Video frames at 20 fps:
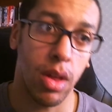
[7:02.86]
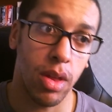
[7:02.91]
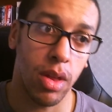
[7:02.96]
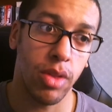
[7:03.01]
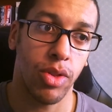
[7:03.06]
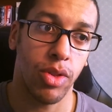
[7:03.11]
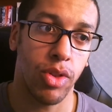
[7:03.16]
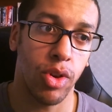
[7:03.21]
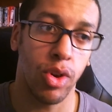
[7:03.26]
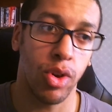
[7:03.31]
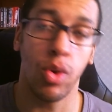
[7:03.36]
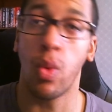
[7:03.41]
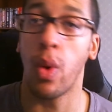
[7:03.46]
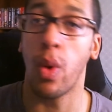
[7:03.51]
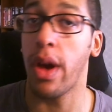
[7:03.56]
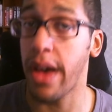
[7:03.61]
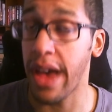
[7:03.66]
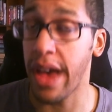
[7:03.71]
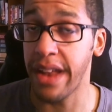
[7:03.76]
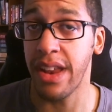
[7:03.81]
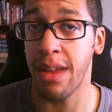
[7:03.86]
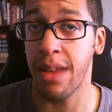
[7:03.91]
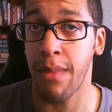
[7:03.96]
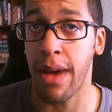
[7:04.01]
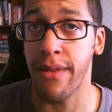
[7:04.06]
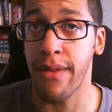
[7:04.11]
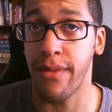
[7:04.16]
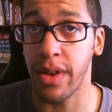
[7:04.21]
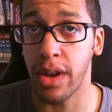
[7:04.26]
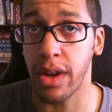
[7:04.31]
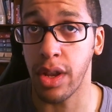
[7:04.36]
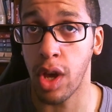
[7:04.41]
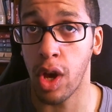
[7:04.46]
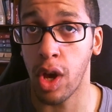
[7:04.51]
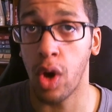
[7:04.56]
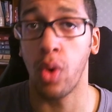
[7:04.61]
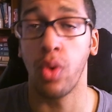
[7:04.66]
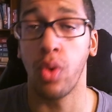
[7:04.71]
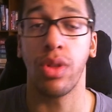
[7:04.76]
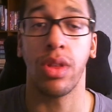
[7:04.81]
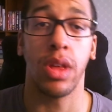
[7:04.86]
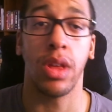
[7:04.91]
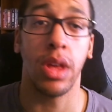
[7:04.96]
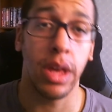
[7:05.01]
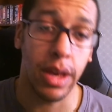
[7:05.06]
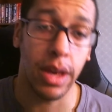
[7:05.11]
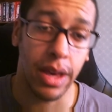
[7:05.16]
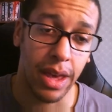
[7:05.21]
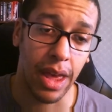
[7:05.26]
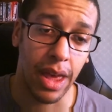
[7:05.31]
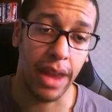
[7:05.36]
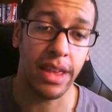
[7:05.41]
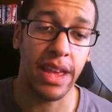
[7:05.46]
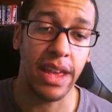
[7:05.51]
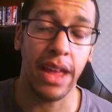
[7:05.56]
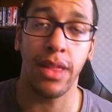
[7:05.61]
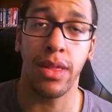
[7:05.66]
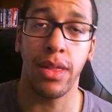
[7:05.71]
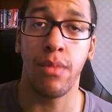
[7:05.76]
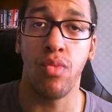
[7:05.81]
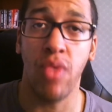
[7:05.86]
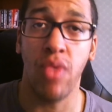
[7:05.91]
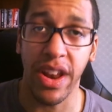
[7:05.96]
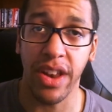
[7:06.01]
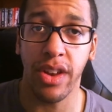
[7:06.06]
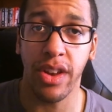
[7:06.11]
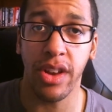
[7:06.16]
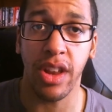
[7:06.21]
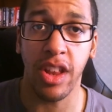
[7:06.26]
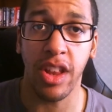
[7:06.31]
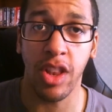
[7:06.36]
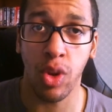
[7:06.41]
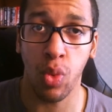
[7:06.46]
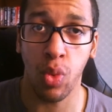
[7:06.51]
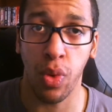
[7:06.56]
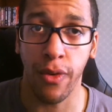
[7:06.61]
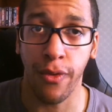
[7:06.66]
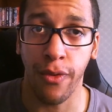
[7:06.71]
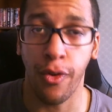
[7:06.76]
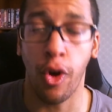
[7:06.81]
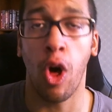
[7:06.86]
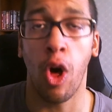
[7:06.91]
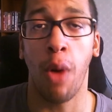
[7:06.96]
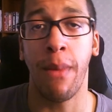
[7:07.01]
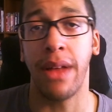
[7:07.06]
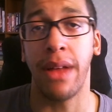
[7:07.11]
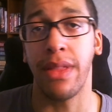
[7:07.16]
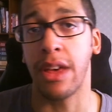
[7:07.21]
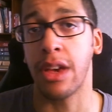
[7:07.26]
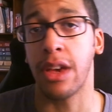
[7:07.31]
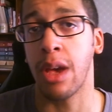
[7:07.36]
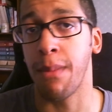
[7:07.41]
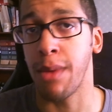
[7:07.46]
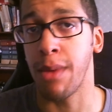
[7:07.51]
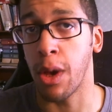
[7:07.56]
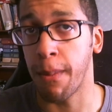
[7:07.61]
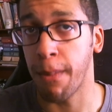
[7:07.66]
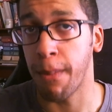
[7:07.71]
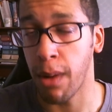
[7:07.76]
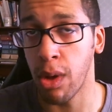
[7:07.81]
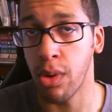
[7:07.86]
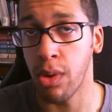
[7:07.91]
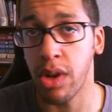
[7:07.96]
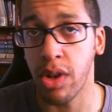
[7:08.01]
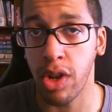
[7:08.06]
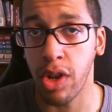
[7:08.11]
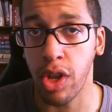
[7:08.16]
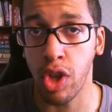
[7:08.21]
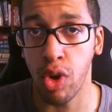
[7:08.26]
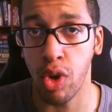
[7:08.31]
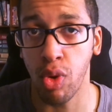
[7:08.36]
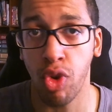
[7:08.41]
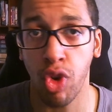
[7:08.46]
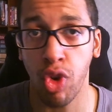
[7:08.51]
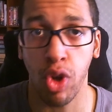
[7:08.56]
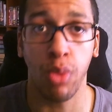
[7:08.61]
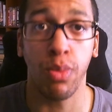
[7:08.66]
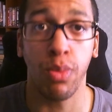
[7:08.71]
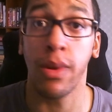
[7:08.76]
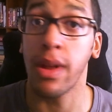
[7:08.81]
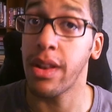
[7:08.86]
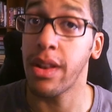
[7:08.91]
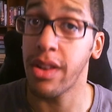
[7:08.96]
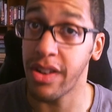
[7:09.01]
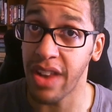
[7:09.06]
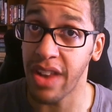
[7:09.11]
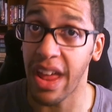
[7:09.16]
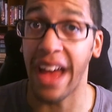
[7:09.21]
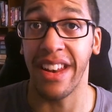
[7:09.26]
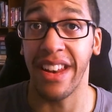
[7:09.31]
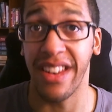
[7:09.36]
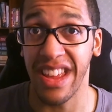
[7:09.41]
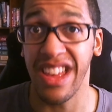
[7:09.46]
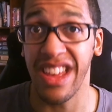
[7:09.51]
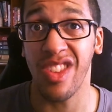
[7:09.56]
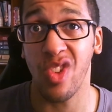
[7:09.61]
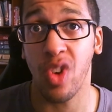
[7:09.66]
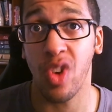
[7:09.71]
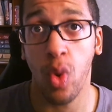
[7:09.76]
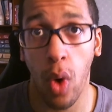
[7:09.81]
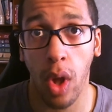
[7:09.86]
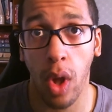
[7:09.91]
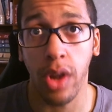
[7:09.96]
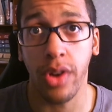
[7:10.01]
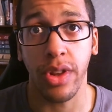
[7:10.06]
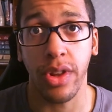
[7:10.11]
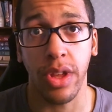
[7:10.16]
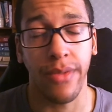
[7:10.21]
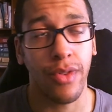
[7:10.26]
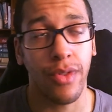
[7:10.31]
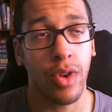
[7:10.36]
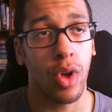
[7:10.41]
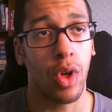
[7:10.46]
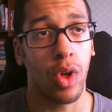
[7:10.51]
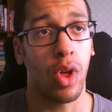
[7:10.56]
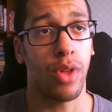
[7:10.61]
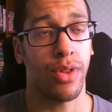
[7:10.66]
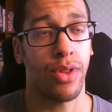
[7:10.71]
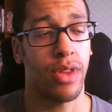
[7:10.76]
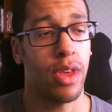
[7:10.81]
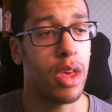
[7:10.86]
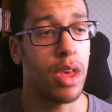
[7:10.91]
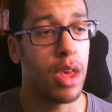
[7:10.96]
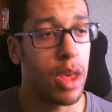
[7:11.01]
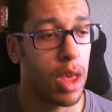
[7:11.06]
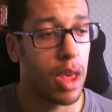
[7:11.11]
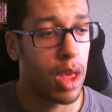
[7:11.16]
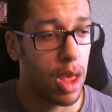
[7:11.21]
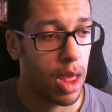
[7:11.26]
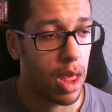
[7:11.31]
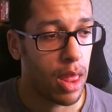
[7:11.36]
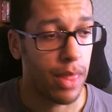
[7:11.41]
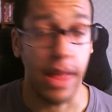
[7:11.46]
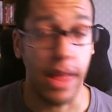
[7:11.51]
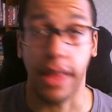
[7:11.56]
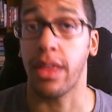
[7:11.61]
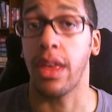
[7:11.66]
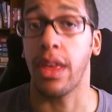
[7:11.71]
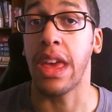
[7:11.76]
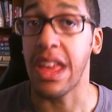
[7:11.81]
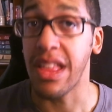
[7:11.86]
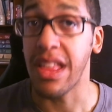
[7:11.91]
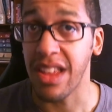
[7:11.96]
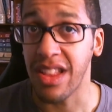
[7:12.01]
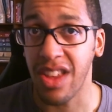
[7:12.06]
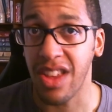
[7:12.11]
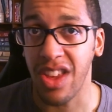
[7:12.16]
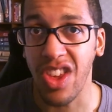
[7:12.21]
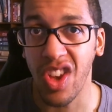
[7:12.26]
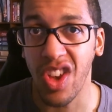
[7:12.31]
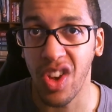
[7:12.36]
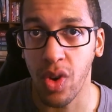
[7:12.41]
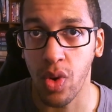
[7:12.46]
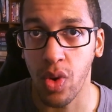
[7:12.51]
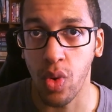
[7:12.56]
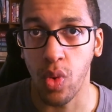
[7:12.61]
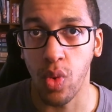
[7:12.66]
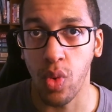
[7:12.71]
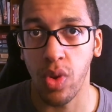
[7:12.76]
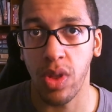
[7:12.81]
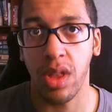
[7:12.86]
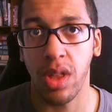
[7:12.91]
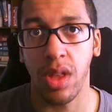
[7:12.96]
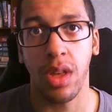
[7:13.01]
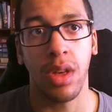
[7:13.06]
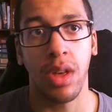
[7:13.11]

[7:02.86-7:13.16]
to edit my videos and get them rendered into a format that can be uploaded to YouTube at decent quality, of course, and that's easy to use,